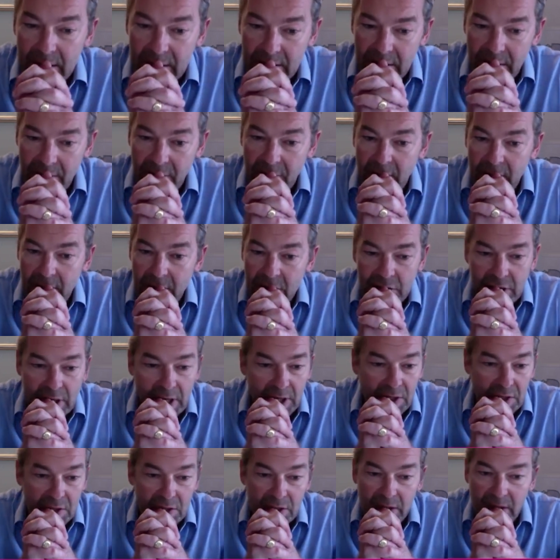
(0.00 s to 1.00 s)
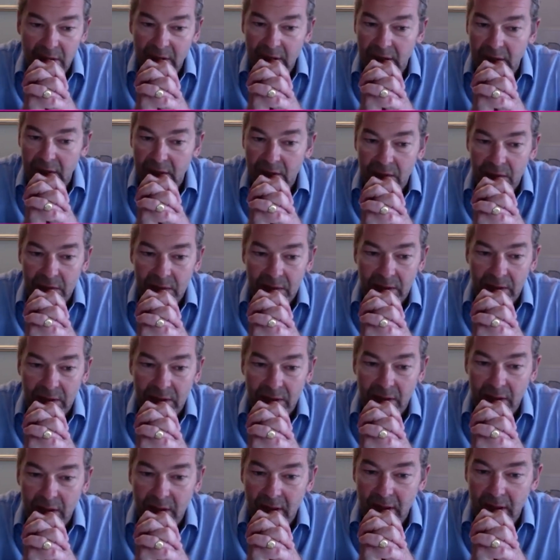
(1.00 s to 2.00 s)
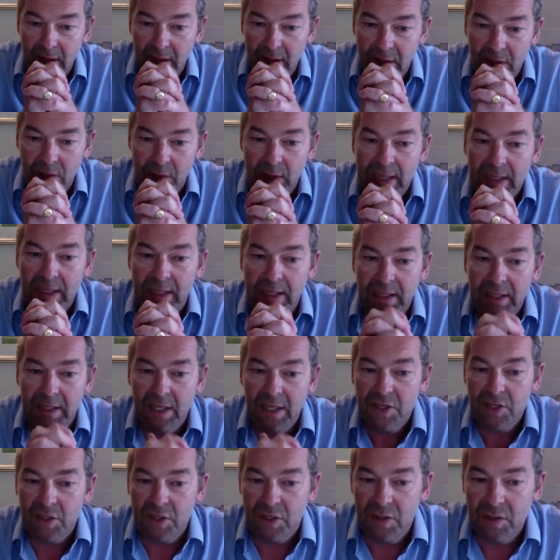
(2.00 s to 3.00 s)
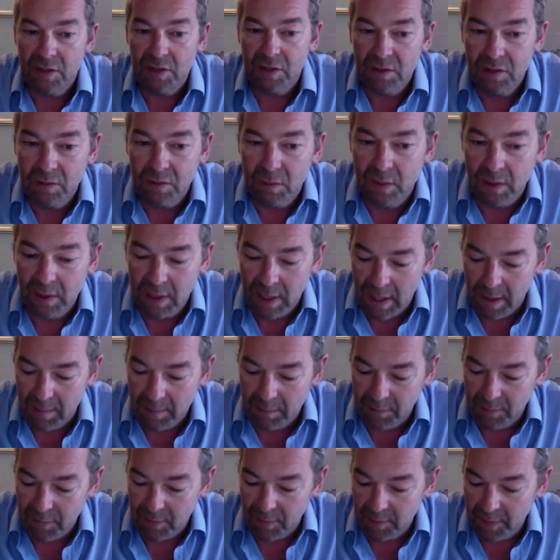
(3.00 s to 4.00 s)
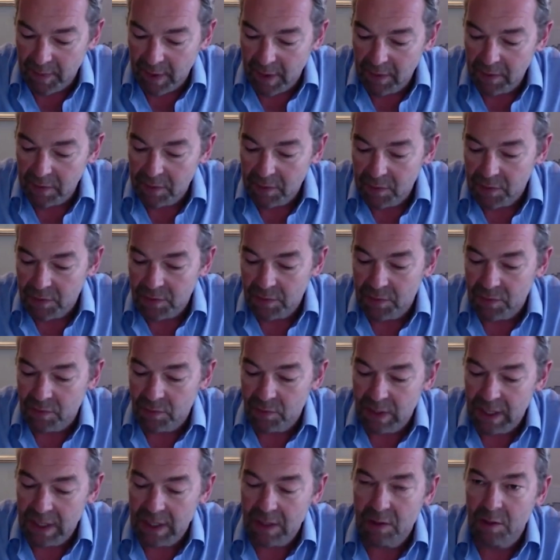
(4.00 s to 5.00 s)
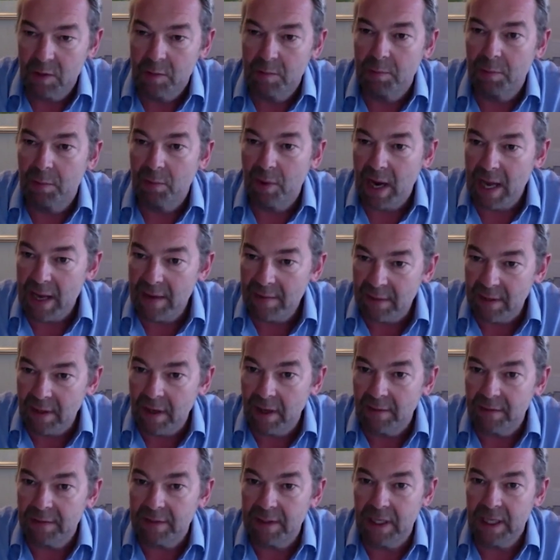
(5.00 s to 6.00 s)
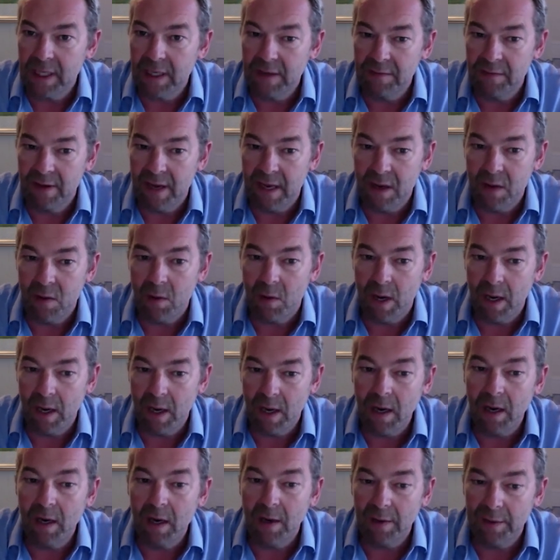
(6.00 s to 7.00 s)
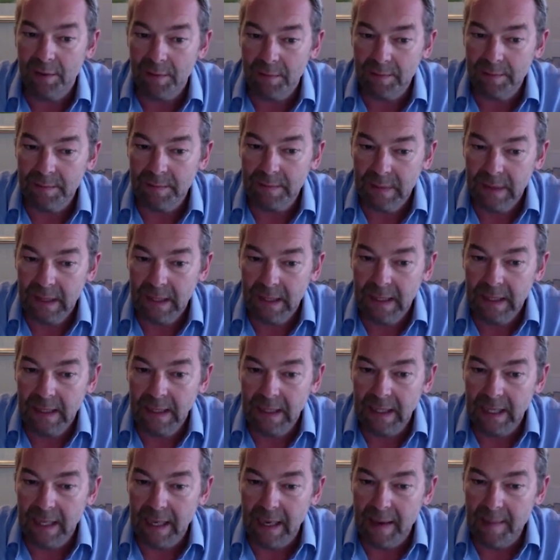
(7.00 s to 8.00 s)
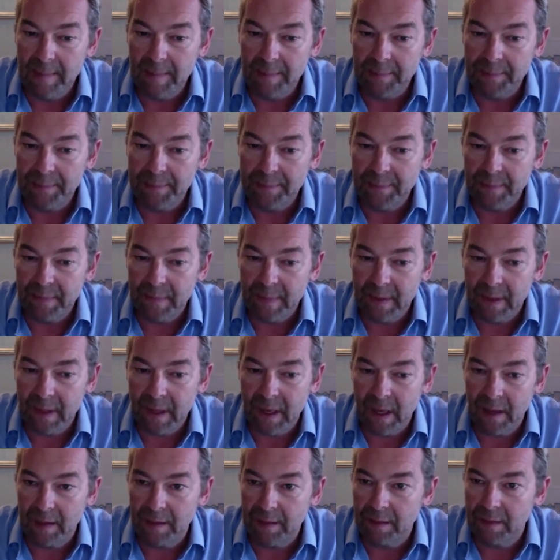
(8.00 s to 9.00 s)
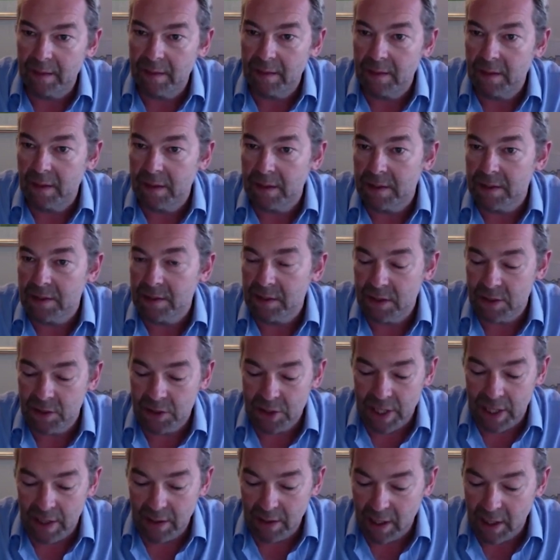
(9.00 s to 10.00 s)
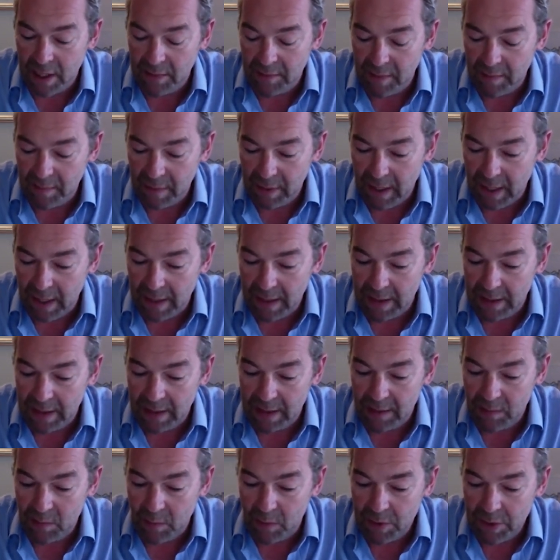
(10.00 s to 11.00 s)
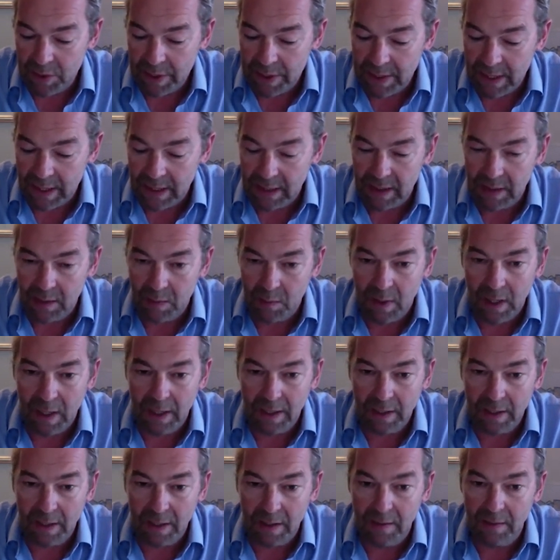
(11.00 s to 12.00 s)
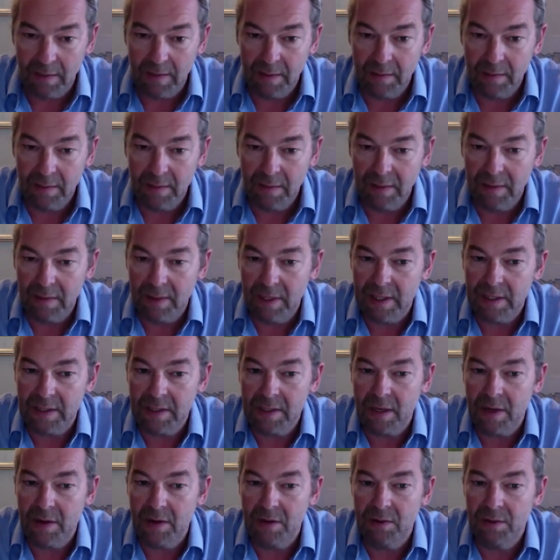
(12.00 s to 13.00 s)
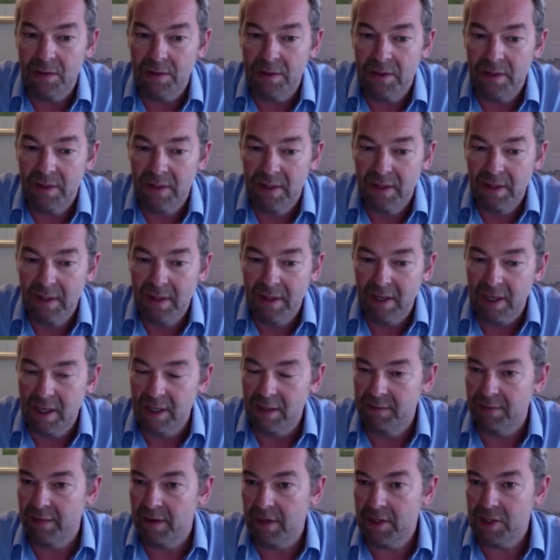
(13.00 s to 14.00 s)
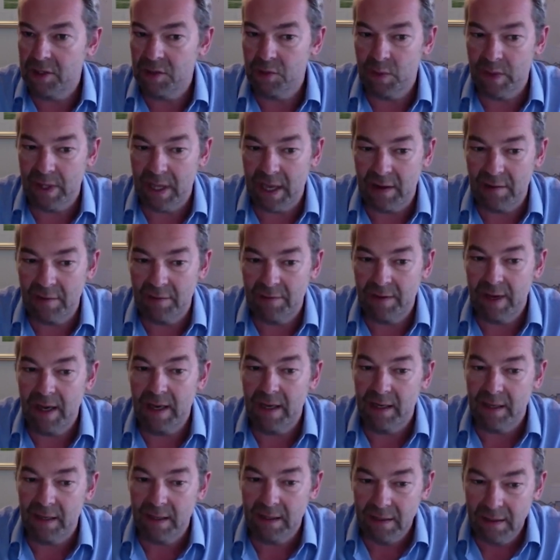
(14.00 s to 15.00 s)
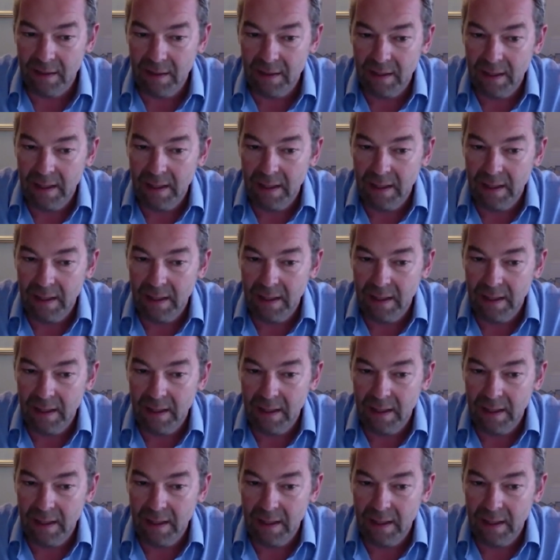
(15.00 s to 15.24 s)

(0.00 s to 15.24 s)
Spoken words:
Differentiation and recognition will come from those really who are brave enough to innovate quite hard. And as Sharon kind of implied in what she said a little while ago, there's no innovation without failure.